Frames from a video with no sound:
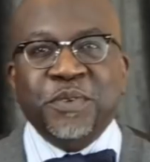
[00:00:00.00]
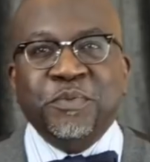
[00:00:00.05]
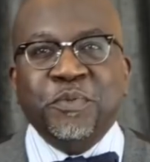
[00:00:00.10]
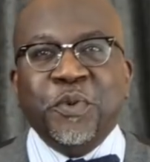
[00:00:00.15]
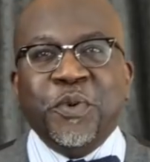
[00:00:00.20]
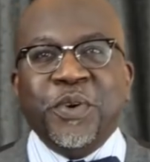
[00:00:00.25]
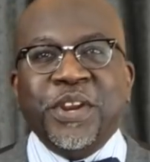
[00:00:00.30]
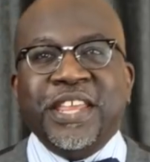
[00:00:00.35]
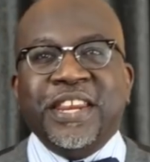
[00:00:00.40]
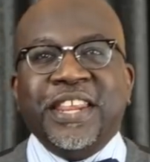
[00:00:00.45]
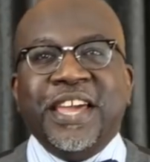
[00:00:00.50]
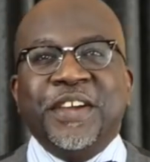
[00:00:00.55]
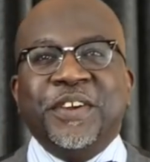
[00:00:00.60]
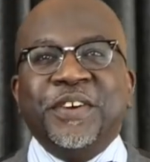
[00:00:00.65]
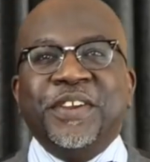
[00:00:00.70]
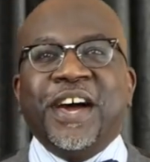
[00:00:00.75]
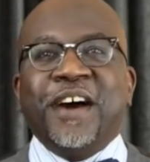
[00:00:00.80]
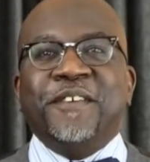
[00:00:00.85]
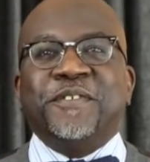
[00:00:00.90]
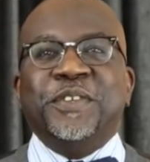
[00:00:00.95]
Good morning,
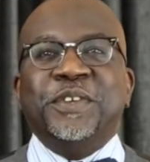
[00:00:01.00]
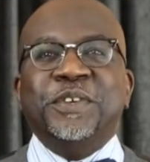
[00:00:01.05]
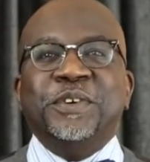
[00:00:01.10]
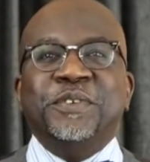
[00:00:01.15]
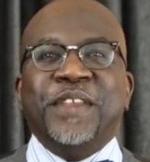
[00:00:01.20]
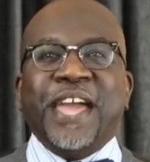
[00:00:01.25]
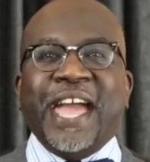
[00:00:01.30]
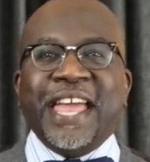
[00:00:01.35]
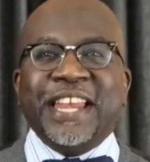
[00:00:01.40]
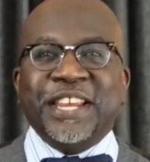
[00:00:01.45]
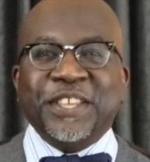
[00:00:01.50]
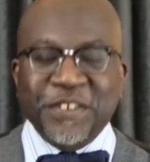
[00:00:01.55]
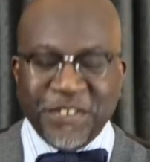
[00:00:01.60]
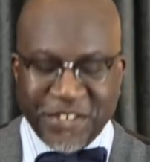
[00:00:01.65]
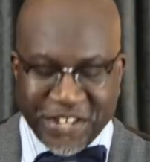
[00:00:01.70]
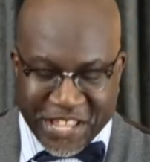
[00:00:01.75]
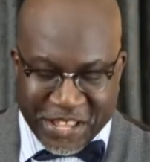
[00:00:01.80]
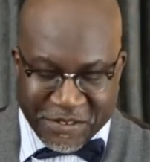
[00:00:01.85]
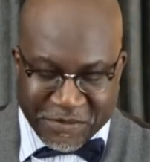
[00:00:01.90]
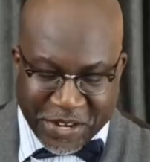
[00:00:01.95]
good afternoon, and
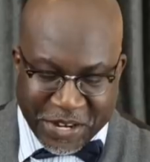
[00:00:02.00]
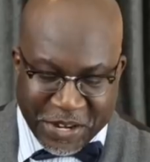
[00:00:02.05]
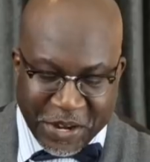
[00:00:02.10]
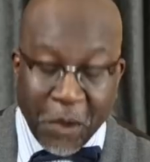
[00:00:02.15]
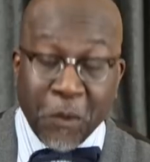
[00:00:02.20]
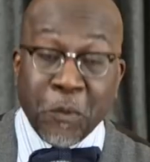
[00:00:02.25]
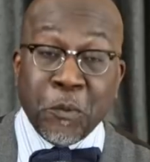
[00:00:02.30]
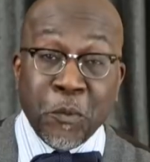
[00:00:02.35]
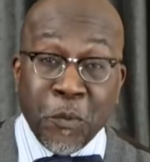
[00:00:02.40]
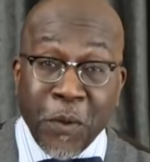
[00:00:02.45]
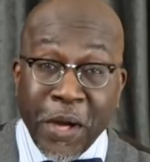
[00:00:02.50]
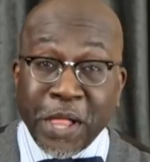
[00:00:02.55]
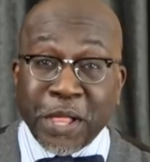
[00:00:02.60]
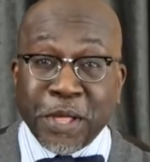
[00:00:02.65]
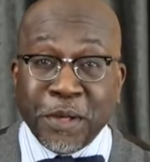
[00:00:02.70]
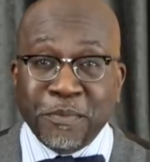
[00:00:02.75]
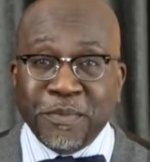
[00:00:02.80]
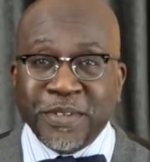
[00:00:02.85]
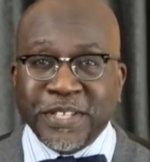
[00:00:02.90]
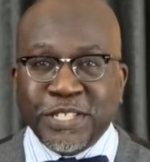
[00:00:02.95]
good evening, and
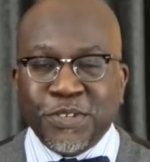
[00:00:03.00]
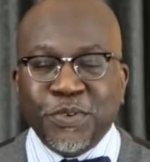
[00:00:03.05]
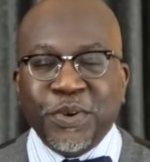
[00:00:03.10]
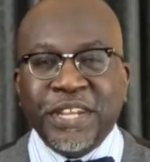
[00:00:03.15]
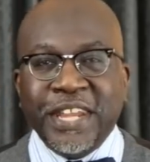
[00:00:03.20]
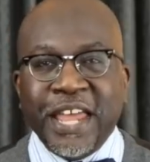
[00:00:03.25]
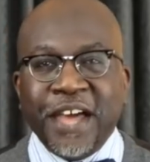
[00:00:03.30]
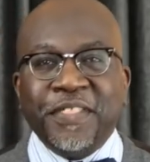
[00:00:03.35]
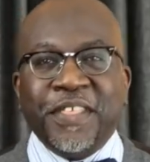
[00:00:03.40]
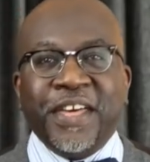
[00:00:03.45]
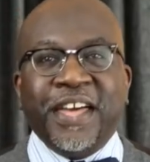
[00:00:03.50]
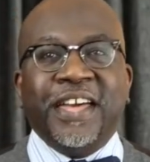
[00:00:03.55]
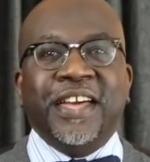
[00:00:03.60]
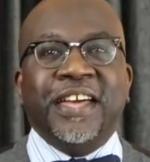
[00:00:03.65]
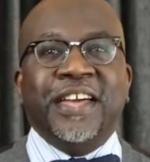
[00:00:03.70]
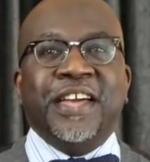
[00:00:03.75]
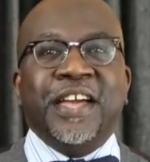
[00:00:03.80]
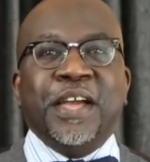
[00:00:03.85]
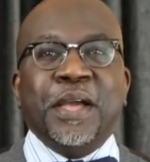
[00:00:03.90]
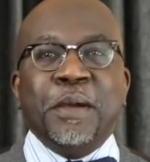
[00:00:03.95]
welcome to another
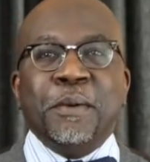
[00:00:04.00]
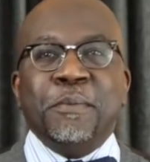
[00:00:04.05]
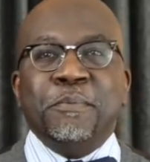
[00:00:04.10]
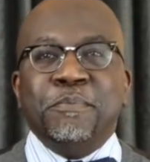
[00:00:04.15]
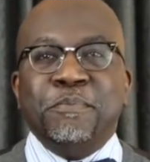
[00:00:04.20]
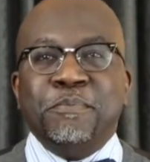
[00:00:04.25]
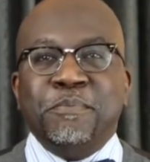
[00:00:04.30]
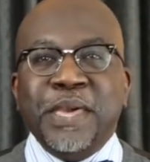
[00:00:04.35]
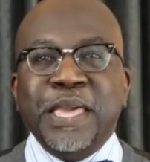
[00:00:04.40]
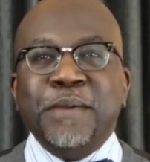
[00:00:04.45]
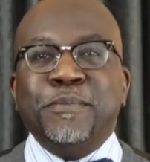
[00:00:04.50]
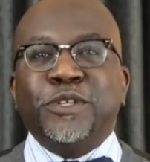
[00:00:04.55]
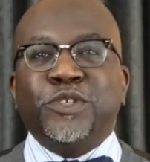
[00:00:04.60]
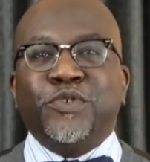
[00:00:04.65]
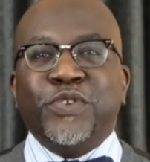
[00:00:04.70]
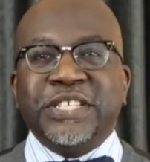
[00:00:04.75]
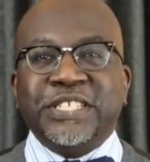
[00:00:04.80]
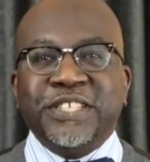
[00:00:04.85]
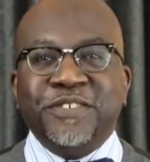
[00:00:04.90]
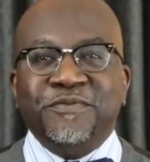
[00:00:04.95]

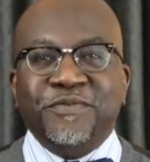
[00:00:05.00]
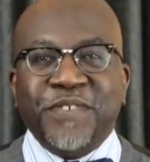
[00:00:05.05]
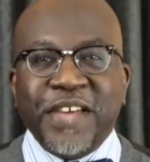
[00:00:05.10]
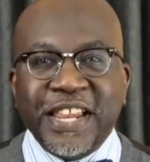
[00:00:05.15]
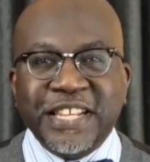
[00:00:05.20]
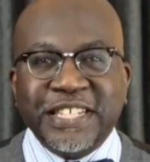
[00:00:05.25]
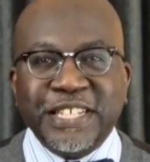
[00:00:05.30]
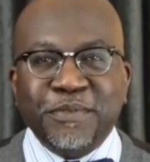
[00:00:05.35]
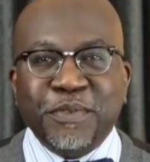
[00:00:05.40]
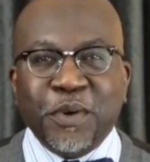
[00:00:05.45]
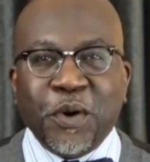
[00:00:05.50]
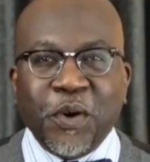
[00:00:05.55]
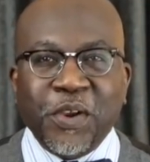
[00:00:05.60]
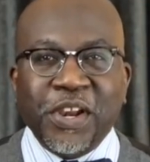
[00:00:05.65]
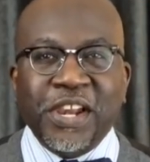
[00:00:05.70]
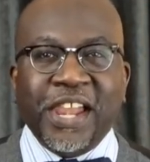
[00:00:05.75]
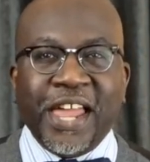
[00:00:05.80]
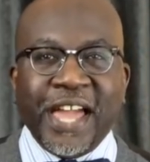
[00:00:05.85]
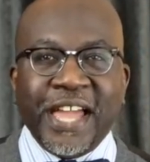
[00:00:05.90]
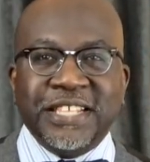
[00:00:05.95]
People's Christian Fellowship
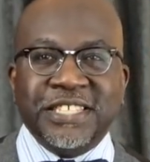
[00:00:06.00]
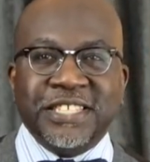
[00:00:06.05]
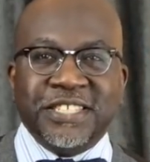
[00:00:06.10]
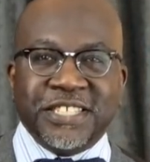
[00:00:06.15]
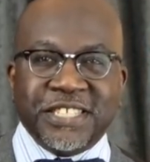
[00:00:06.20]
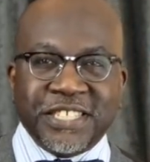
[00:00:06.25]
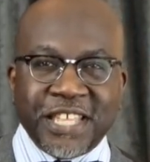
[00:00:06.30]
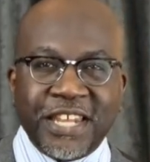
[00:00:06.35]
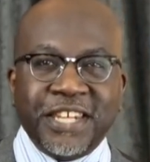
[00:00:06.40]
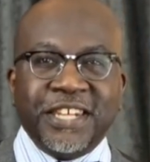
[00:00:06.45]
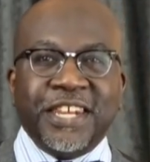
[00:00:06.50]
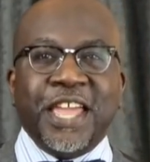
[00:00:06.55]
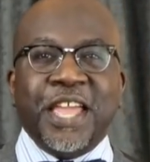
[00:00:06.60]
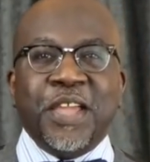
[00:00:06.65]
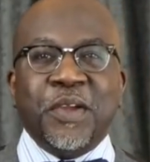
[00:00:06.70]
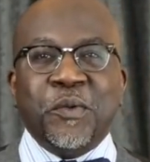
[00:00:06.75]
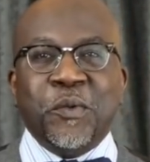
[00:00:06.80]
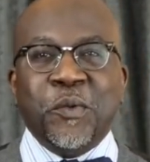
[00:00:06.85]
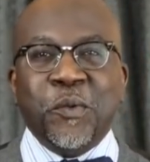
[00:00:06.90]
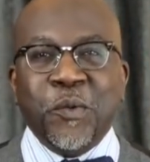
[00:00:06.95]
online
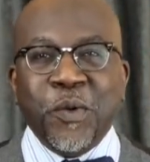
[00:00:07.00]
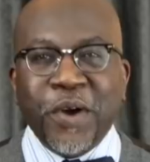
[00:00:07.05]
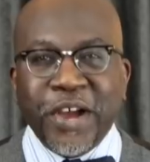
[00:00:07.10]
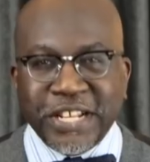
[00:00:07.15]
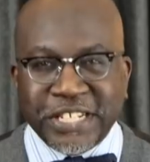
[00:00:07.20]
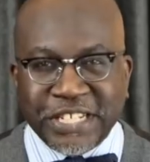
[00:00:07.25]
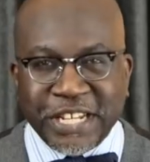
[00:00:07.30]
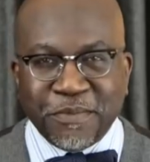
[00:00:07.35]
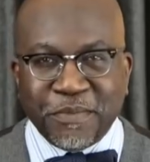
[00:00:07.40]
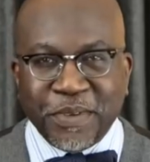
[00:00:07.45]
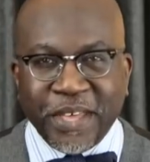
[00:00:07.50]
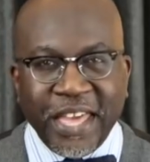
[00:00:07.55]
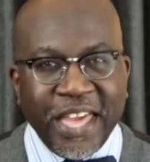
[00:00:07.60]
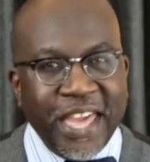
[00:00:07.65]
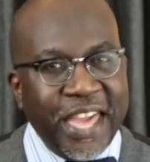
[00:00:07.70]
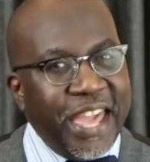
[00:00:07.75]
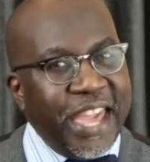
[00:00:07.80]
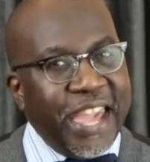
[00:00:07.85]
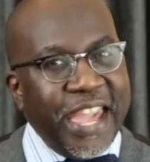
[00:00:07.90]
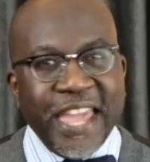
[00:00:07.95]
Sunday worship.
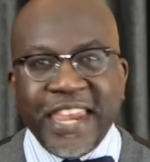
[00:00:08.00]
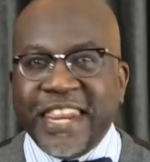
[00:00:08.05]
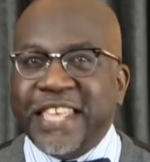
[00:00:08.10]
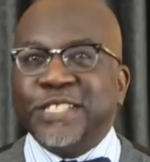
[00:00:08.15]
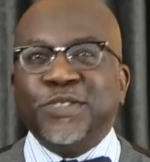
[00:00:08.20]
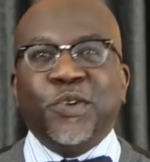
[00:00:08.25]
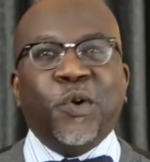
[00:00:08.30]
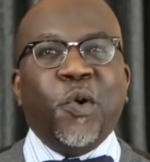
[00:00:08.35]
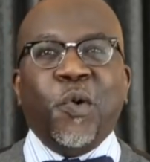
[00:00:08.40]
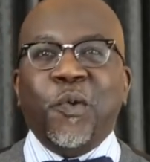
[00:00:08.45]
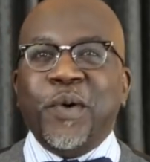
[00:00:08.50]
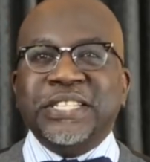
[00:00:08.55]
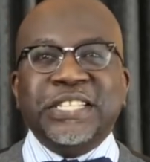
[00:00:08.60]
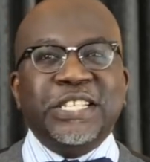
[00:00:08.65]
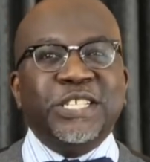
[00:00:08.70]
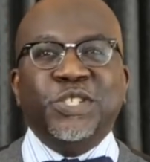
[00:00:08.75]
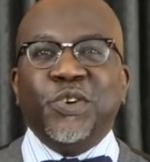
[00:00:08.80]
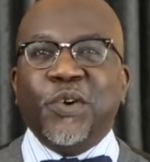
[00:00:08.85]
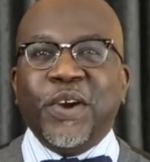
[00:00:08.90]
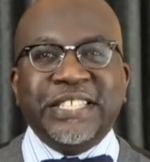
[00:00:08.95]
It is
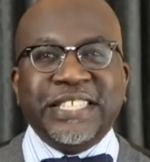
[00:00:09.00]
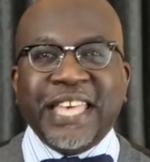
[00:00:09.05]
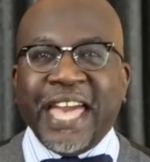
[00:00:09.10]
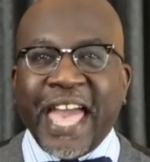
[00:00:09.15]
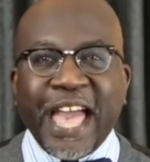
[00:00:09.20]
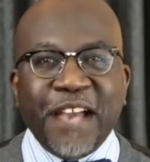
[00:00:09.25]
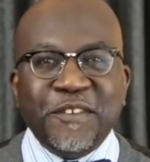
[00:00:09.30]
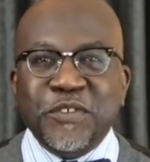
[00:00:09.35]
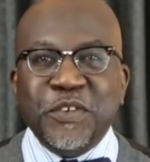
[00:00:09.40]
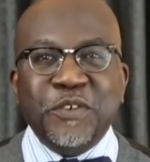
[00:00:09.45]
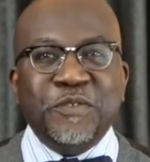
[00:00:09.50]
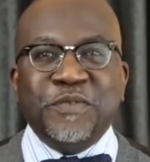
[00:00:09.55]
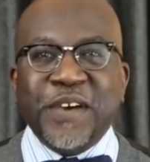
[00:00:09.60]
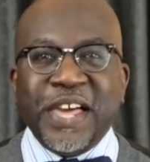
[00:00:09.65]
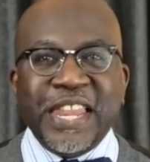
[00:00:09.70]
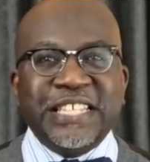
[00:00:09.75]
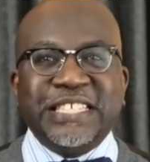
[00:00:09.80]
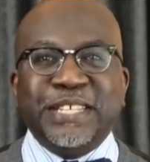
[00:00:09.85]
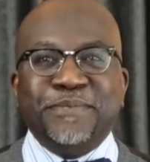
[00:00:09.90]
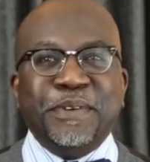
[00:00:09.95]
always a joy to have you
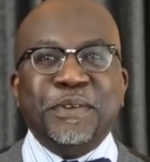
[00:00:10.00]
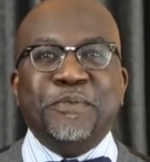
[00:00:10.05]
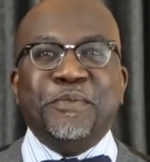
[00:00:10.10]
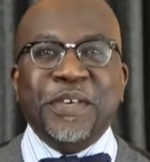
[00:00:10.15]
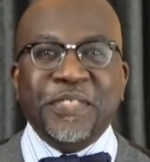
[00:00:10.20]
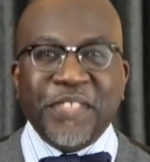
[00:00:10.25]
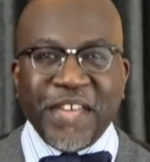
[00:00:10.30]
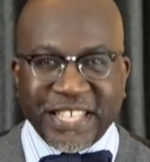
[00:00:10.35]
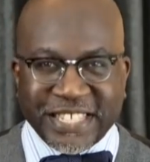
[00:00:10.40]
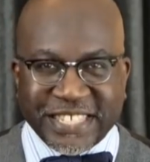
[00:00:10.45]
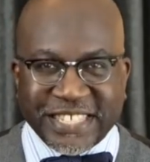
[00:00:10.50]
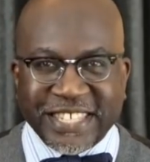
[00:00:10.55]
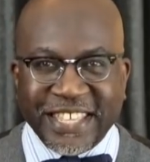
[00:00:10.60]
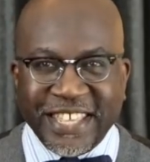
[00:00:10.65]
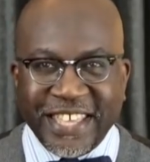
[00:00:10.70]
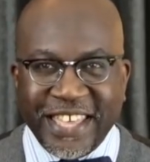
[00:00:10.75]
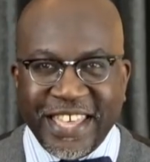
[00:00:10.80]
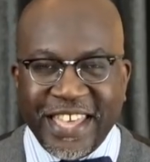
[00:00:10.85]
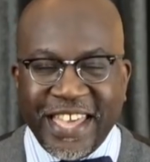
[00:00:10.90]
fellowshipping with us.